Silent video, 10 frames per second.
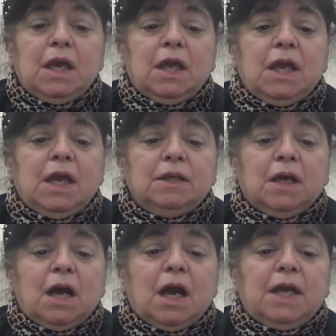and
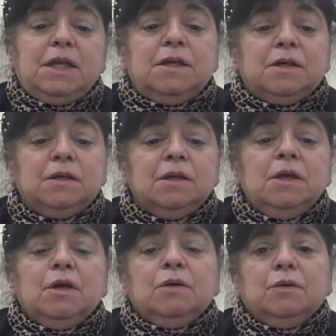Aida,
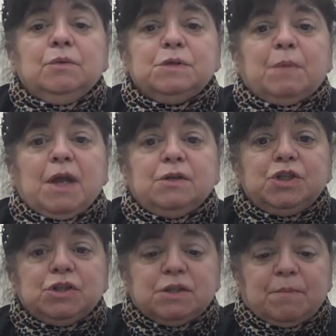who is by
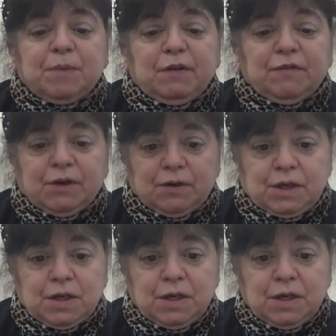Giuseppe Verdi.